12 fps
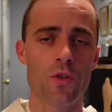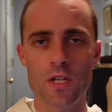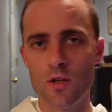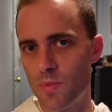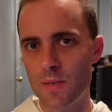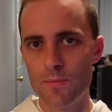you'll
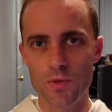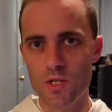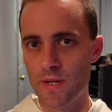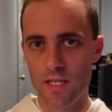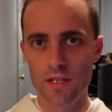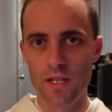hear people
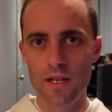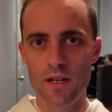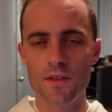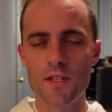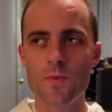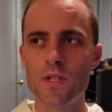speculate
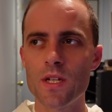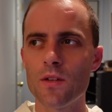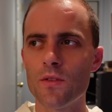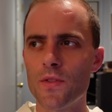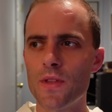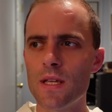on this
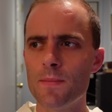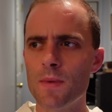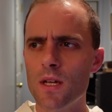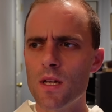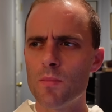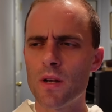particular theme,
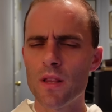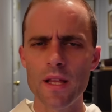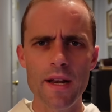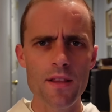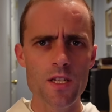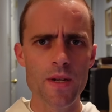but a
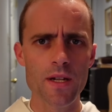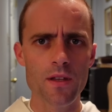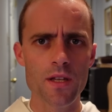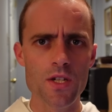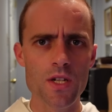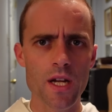lot of the
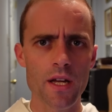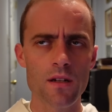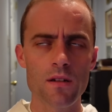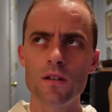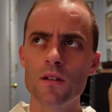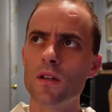speculation kind
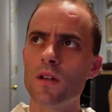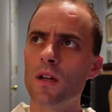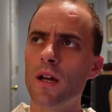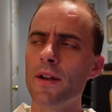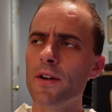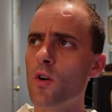of,
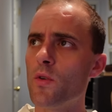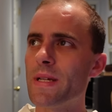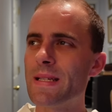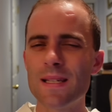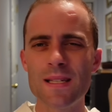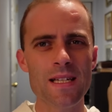I don't know,
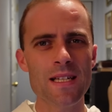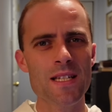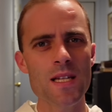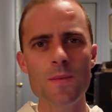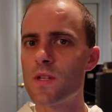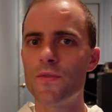it
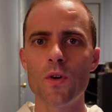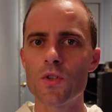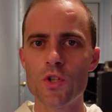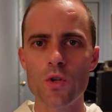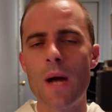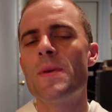seems to fall
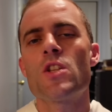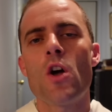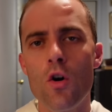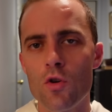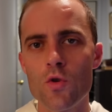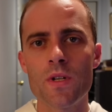short. I mean, it's
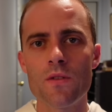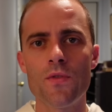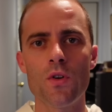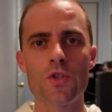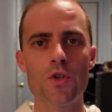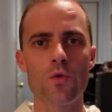all going to
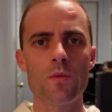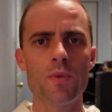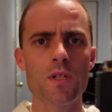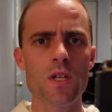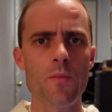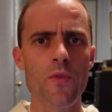fall short,
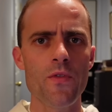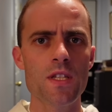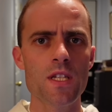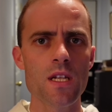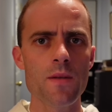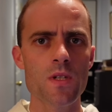but some of
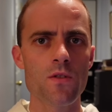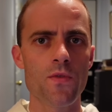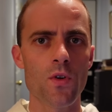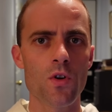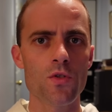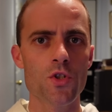it seems to
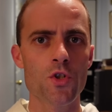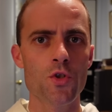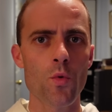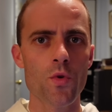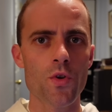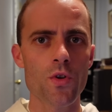fall
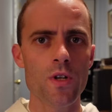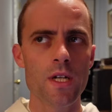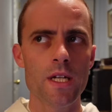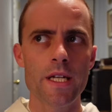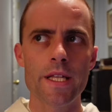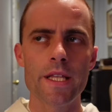shorter
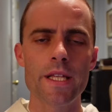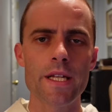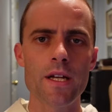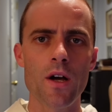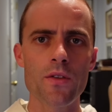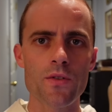
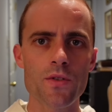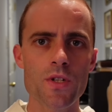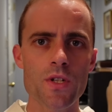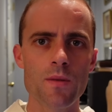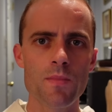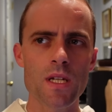than
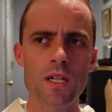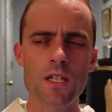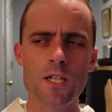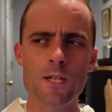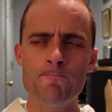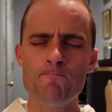others
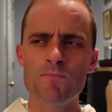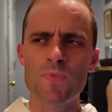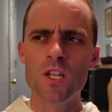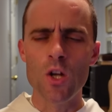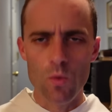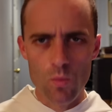because,
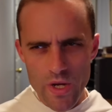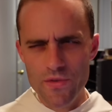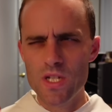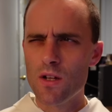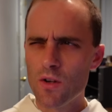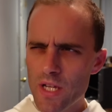you know, we have
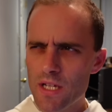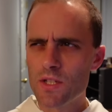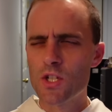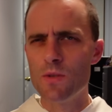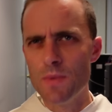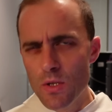a sense, okay,
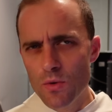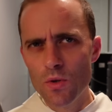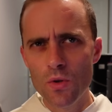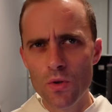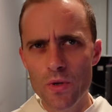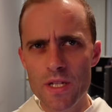it's
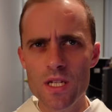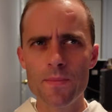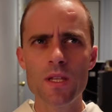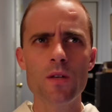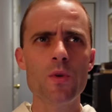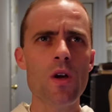communal, it's
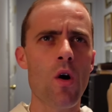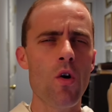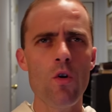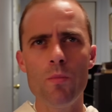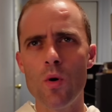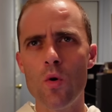something that we
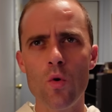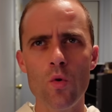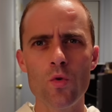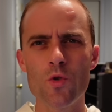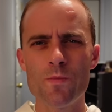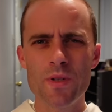all
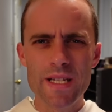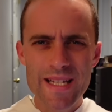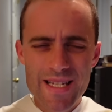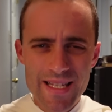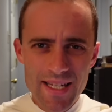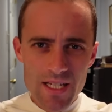behold, but
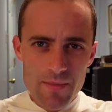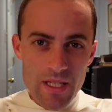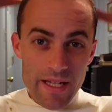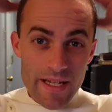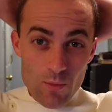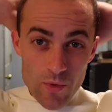isn't that going to be
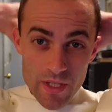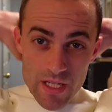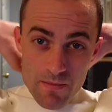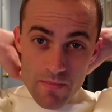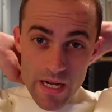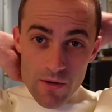like
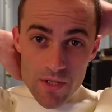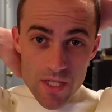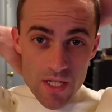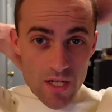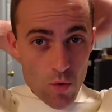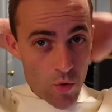really
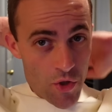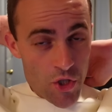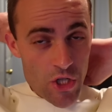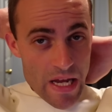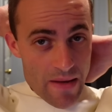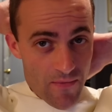embarrassing or
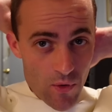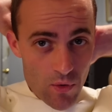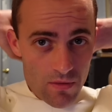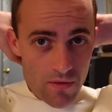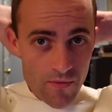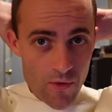
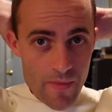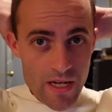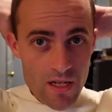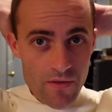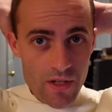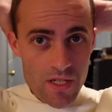shameful for
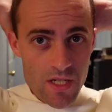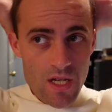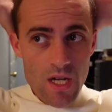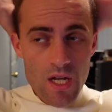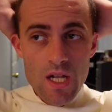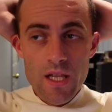many of us?
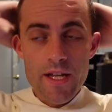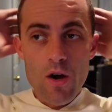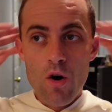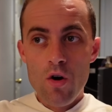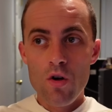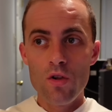Like
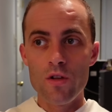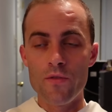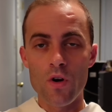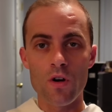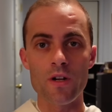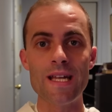all
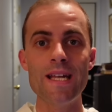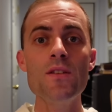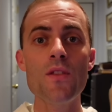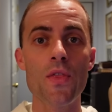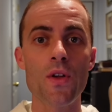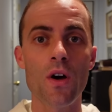of our
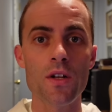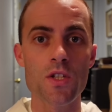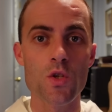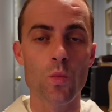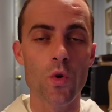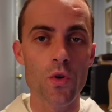hidden
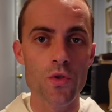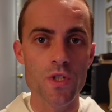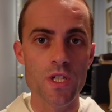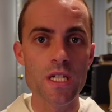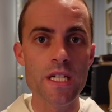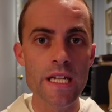thoughts,
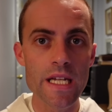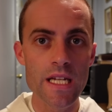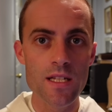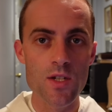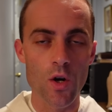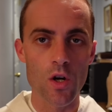words, and
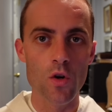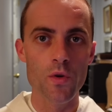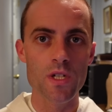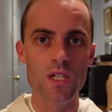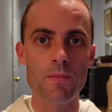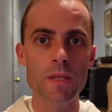deeds are
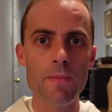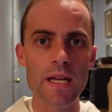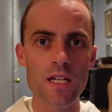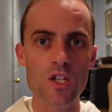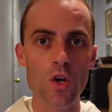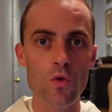going to be
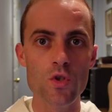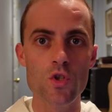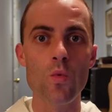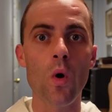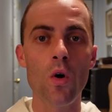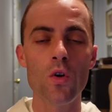made known
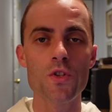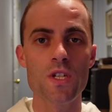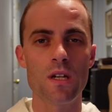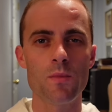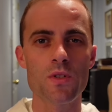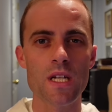to all
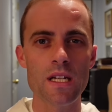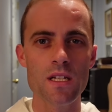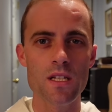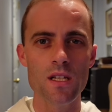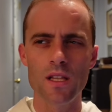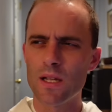
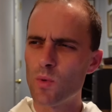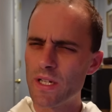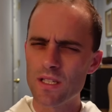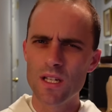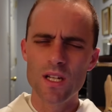simultaneously? Like,